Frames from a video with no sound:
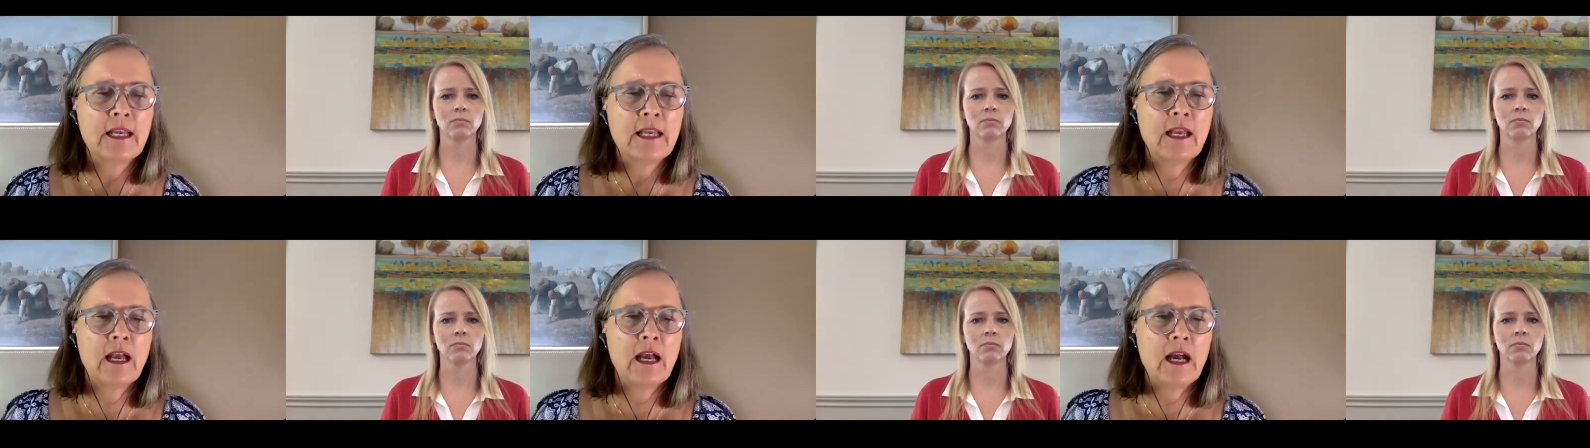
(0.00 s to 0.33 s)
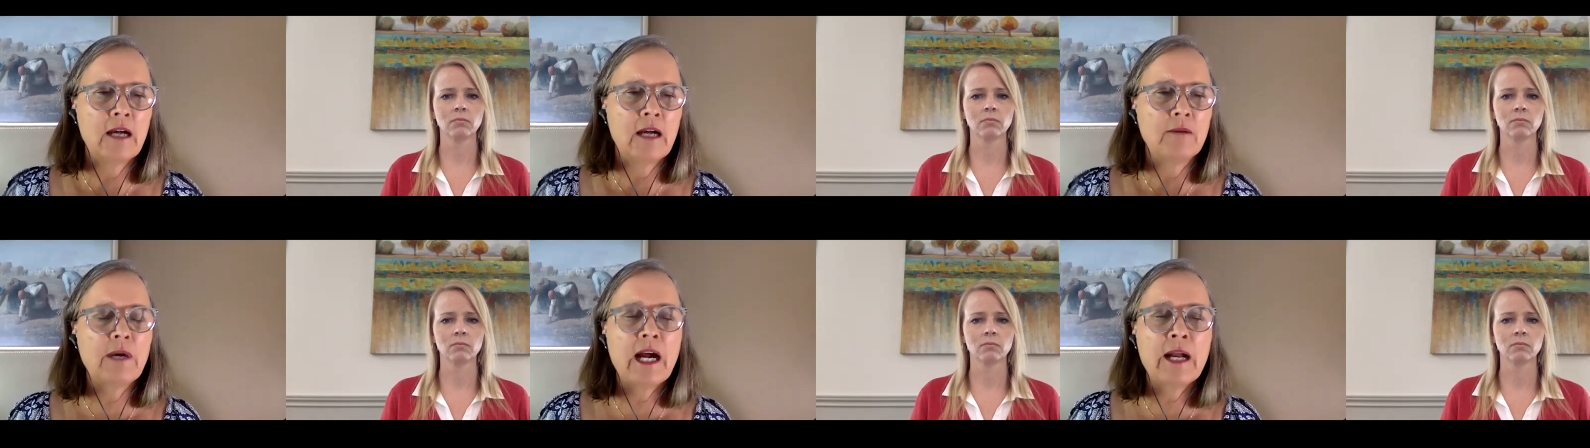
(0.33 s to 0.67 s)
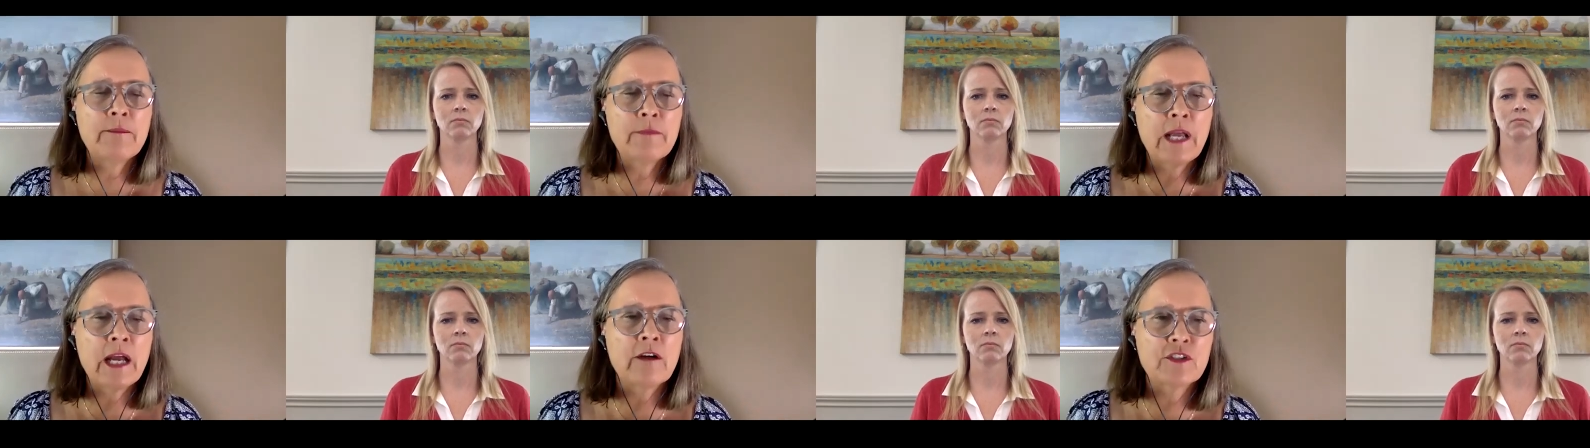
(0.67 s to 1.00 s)
Speaker 1: Um, I'm
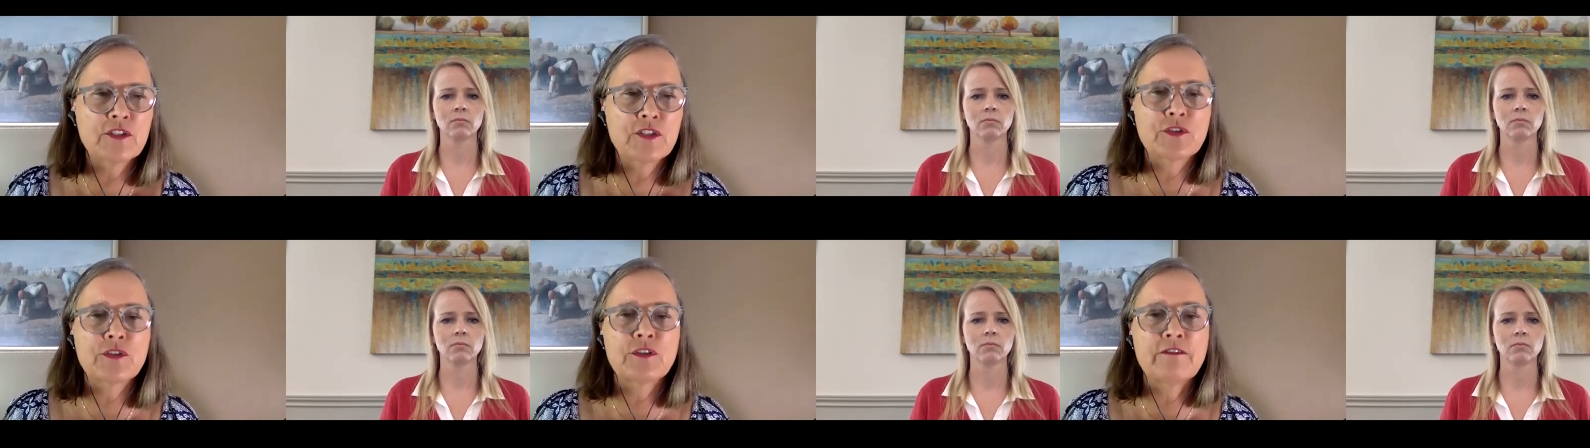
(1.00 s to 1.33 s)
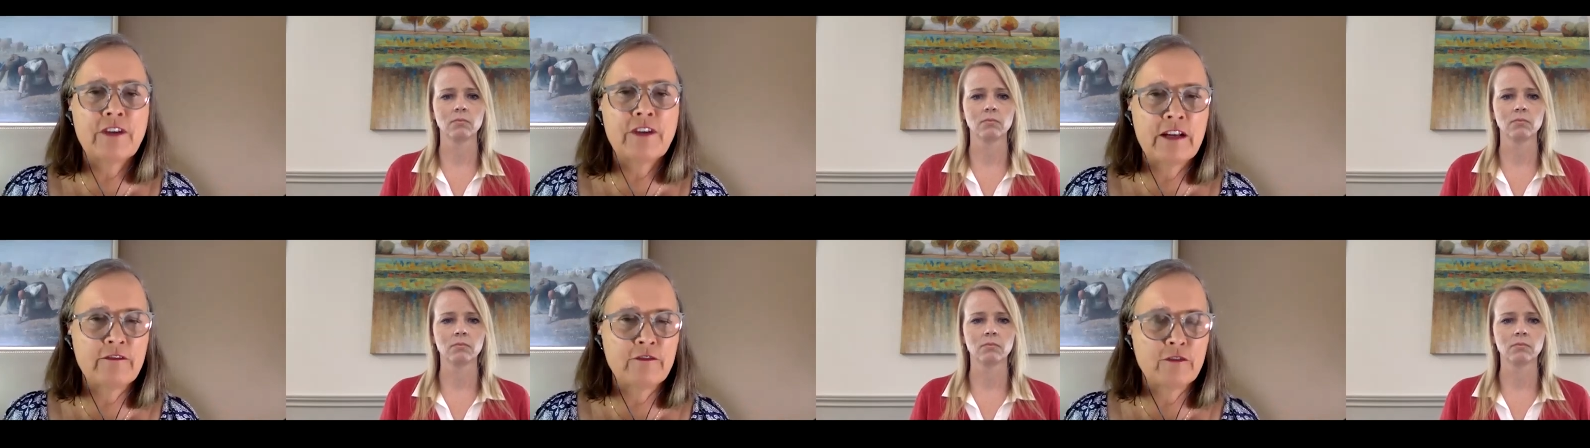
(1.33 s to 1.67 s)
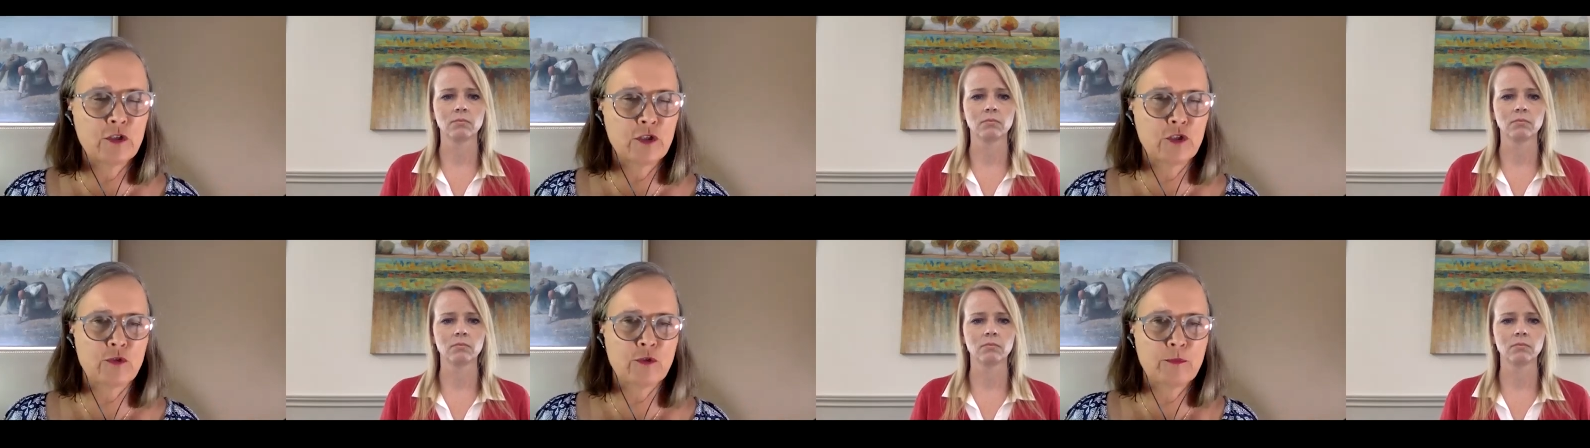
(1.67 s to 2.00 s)
now a certified
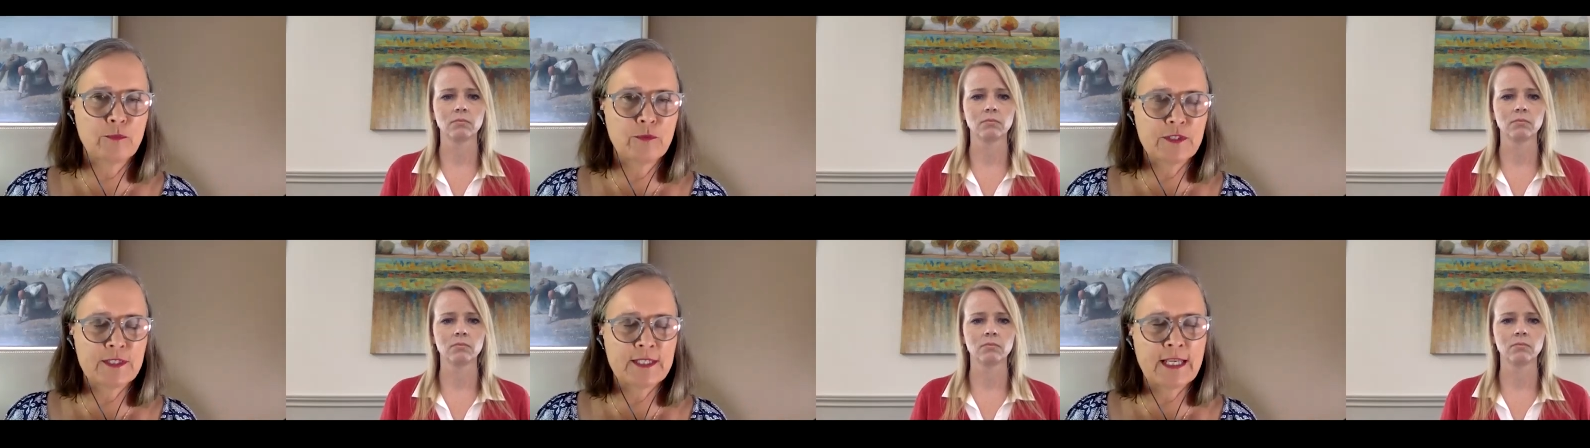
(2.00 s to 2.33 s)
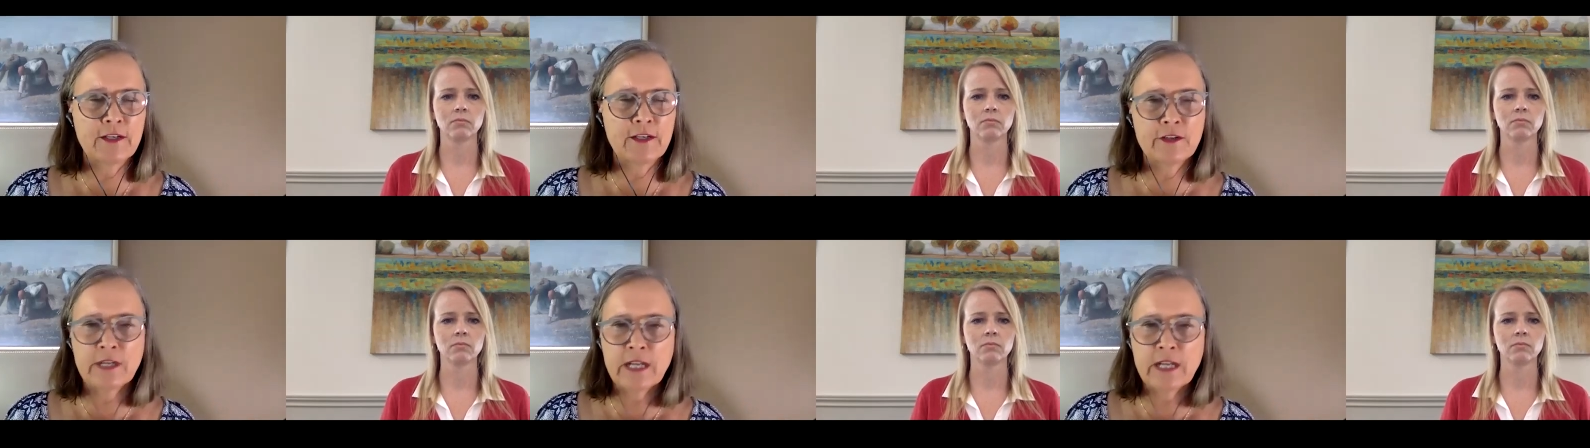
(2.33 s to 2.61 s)
virtual presenter,